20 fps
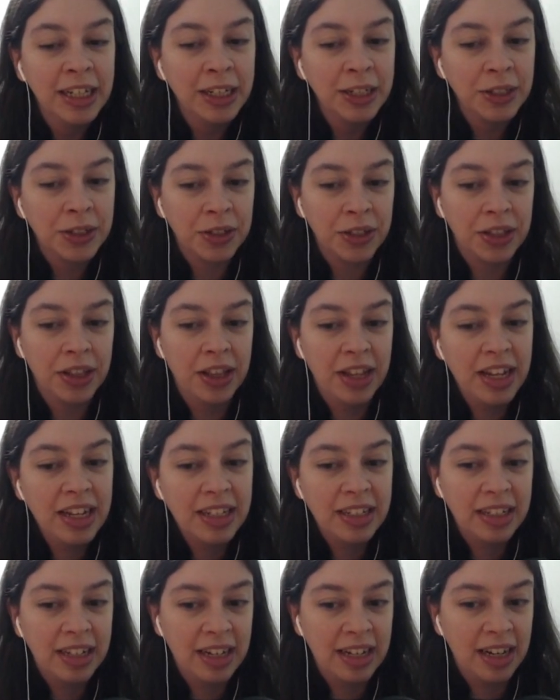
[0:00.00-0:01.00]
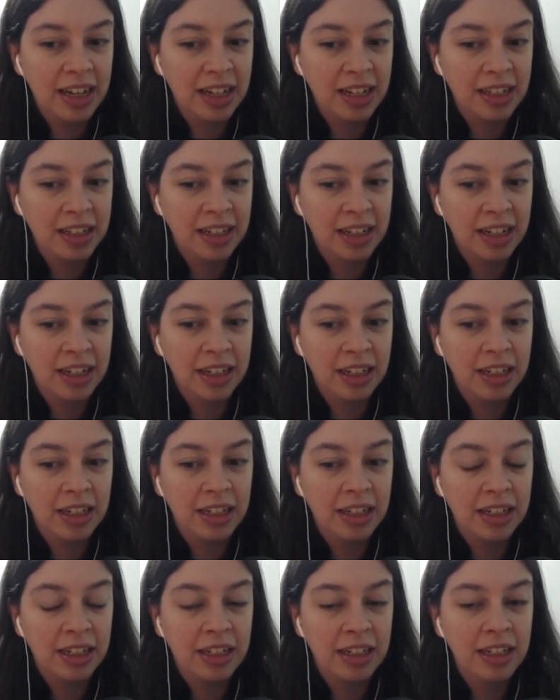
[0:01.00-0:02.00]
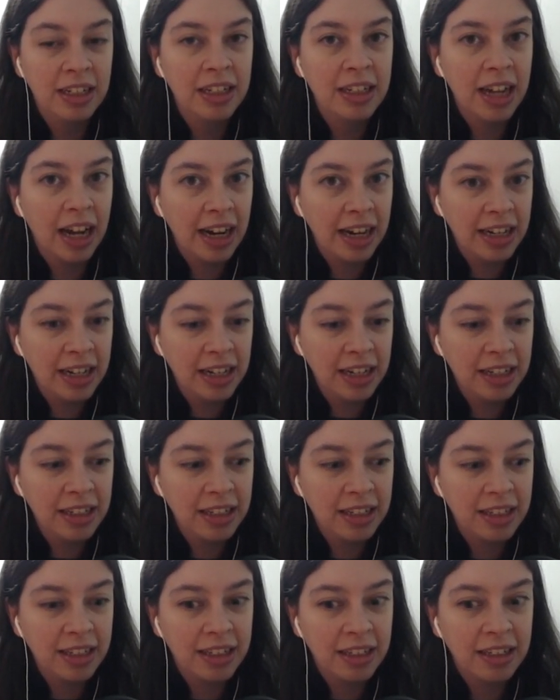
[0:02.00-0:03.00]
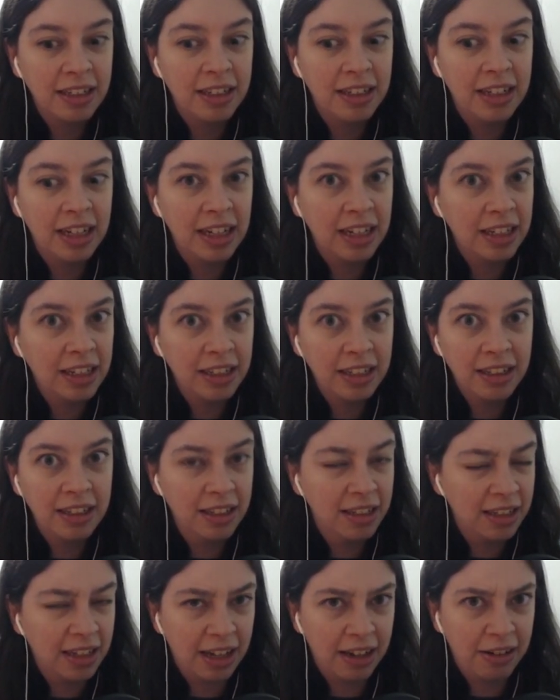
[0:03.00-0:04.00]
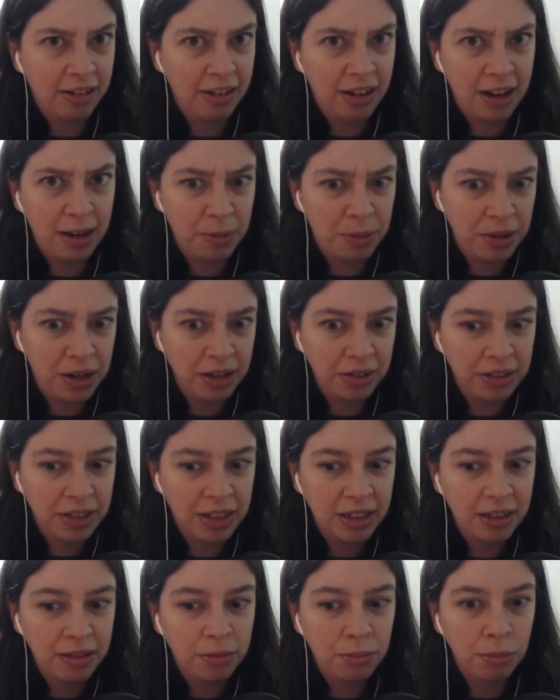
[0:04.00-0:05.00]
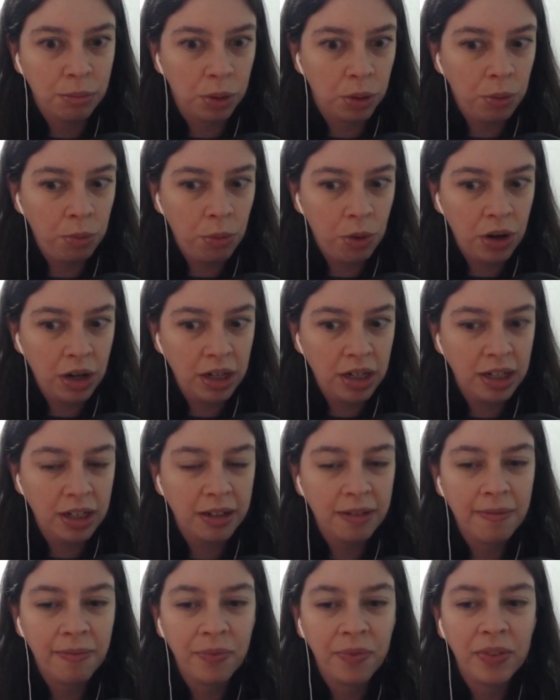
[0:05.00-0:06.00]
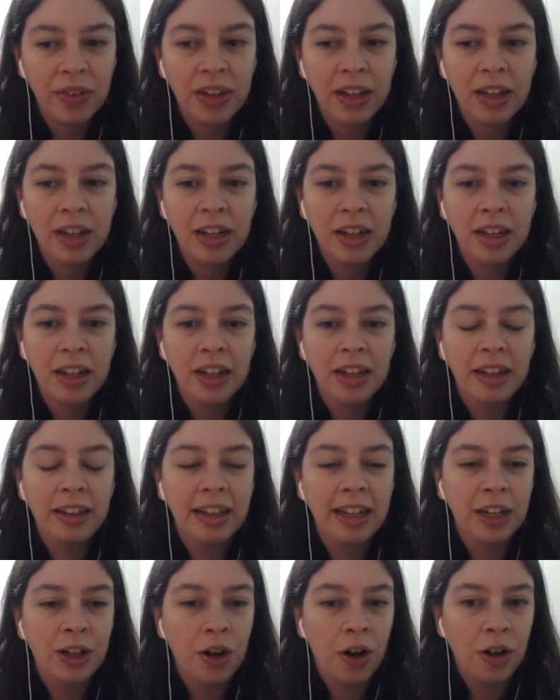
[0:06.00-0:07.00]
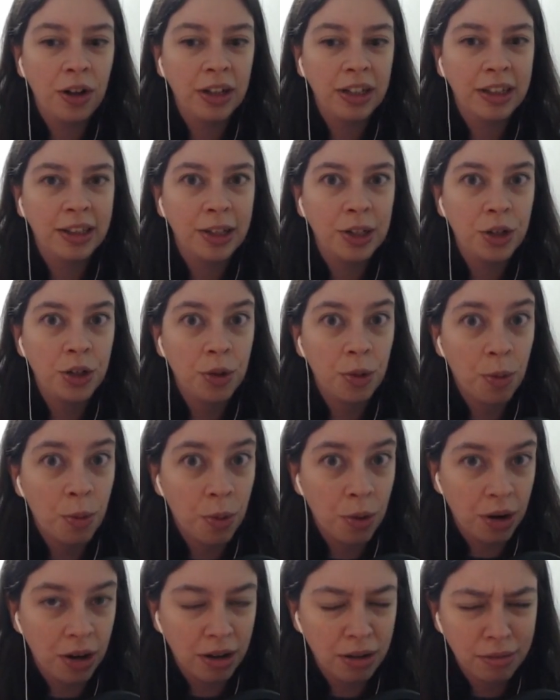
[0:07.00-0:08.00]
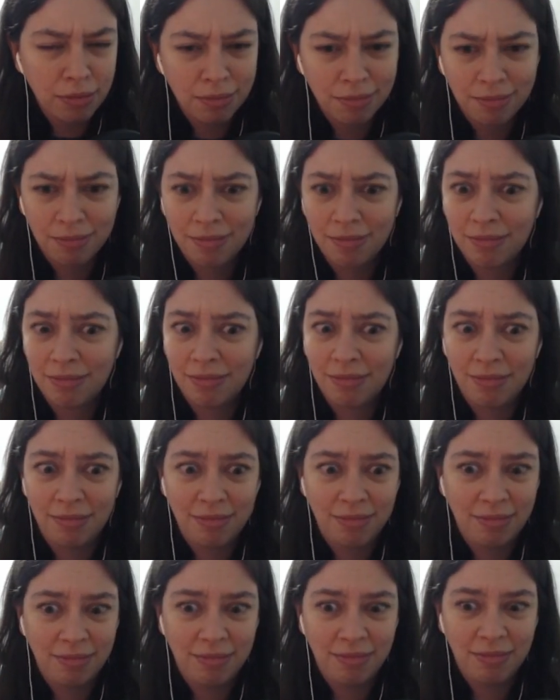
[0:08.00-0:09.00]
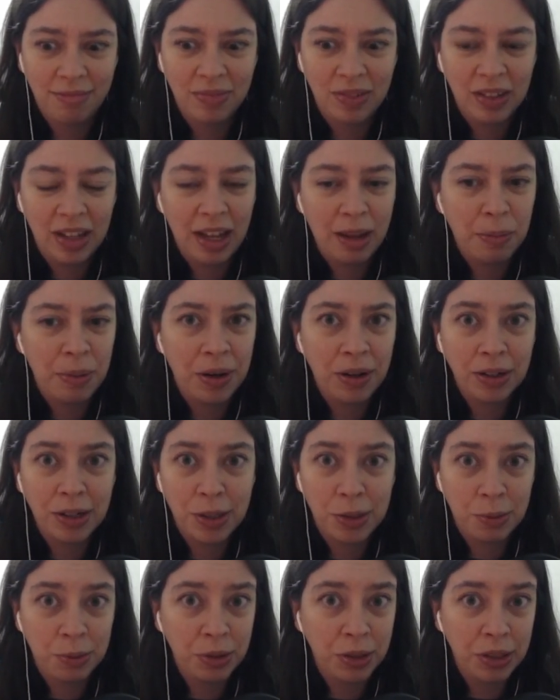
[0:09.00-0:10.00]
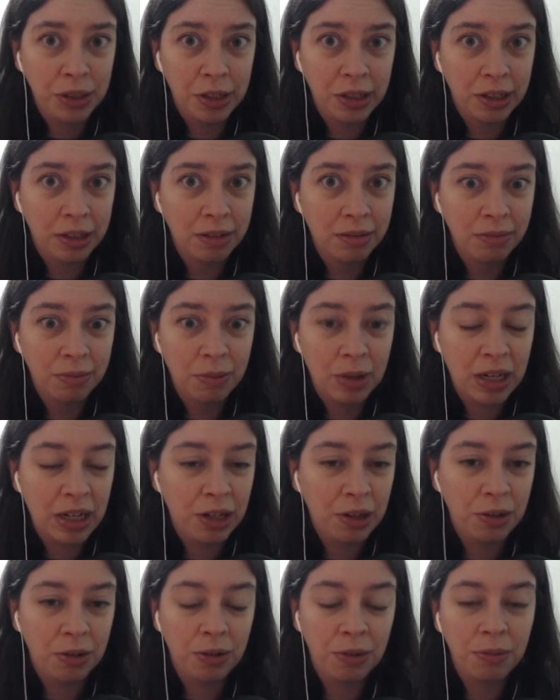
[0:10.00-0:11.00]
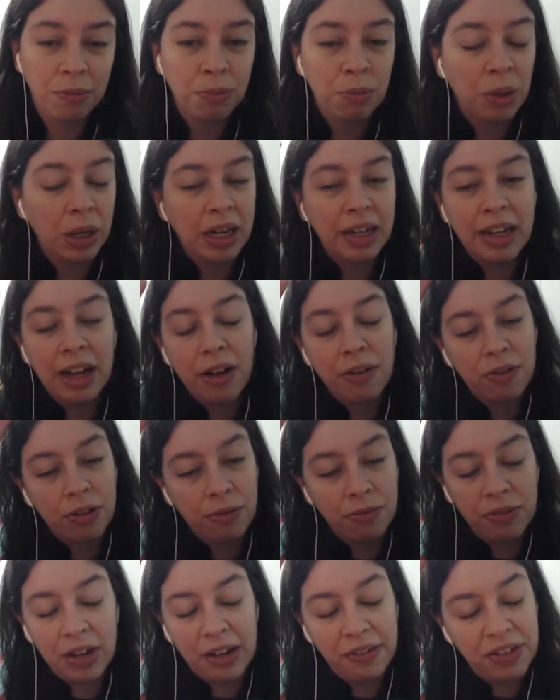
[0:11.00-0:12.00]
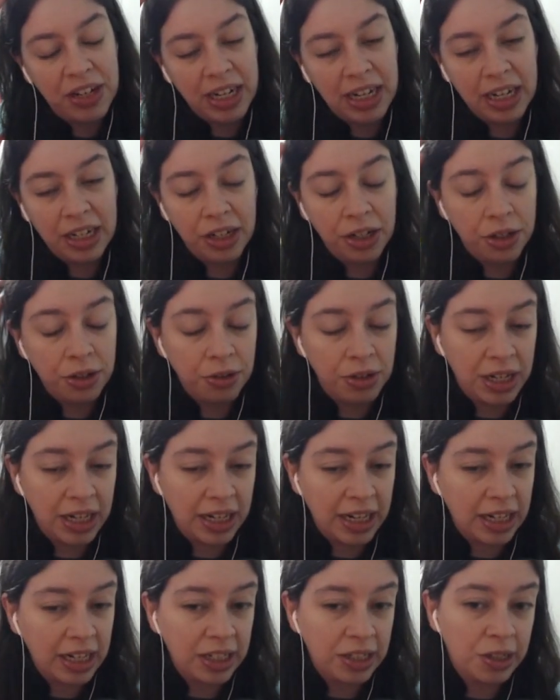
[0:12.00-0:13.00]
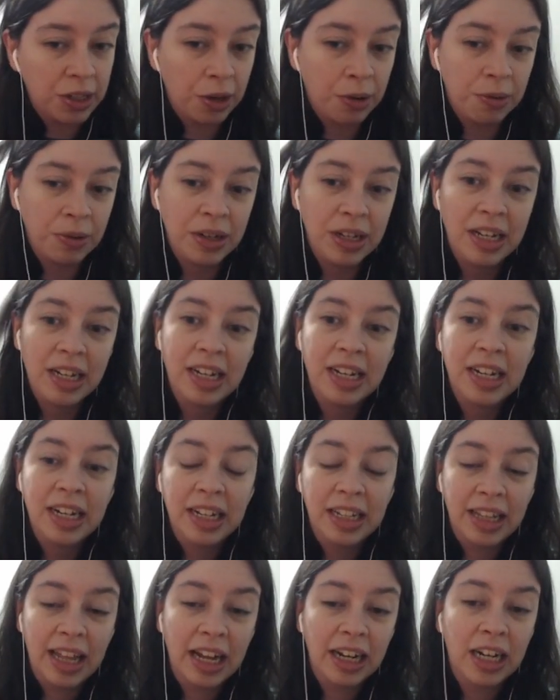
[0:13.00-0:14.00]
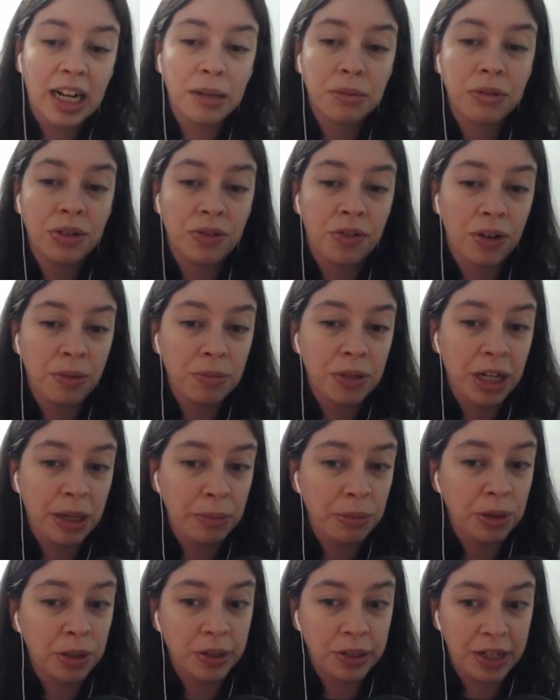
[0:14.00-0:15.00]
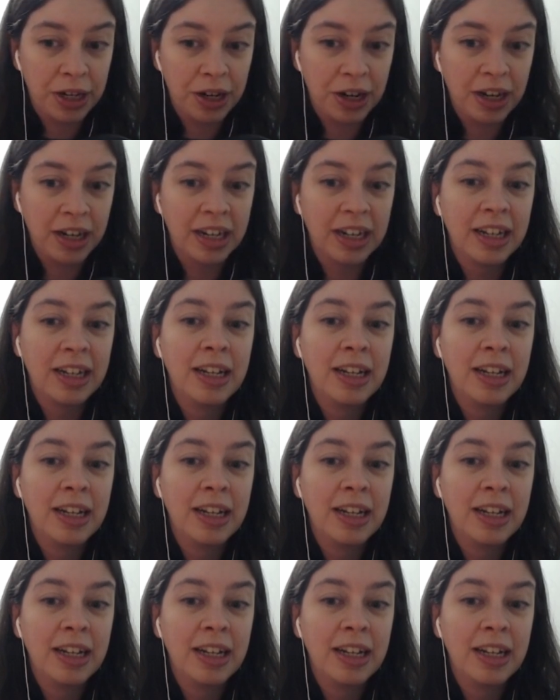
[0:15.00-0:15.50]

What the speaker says: So this is Dinah's Din's, I don't know how to pronounce it, Bulwark. And they call it the door. Apparently it's really good when you bring it down from 5 ticking to 2 ticking. So that comes from Chamber of Zarek.